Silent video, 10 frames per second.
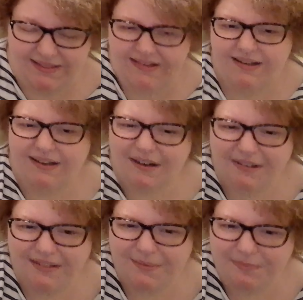
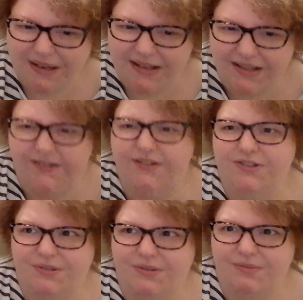the main
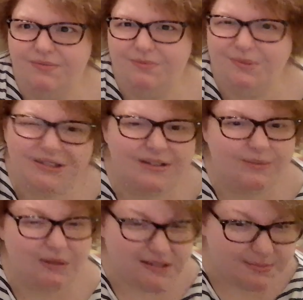character really
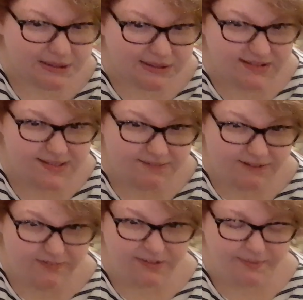was my least
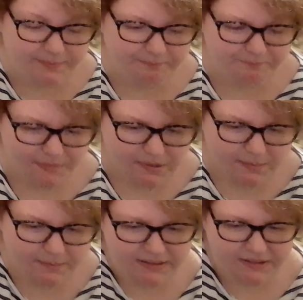favorite
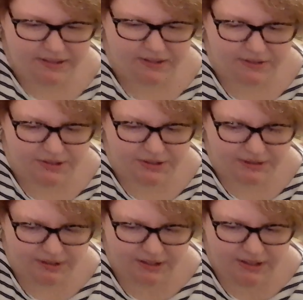main
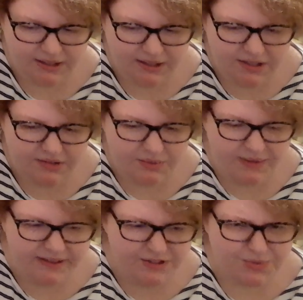character. the
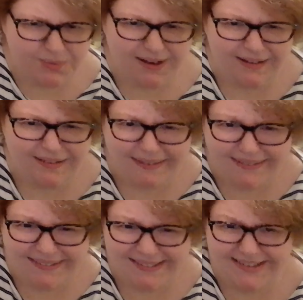way
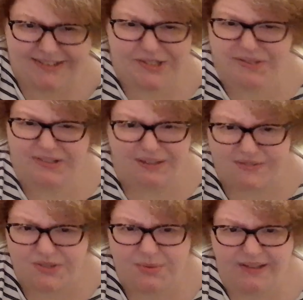Twilight, like she
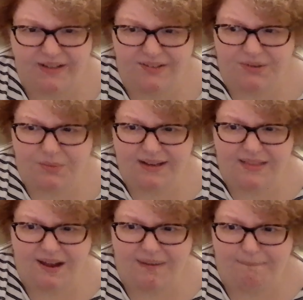loves Twilight, the way
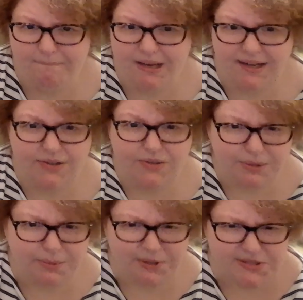that made out
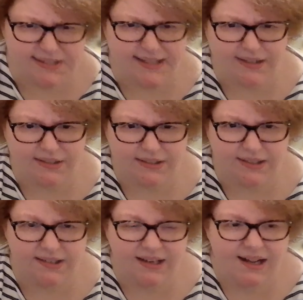her
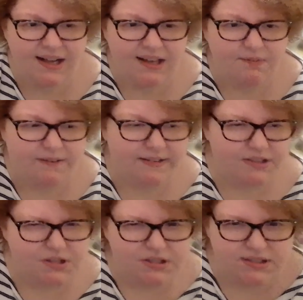personality and the fact that she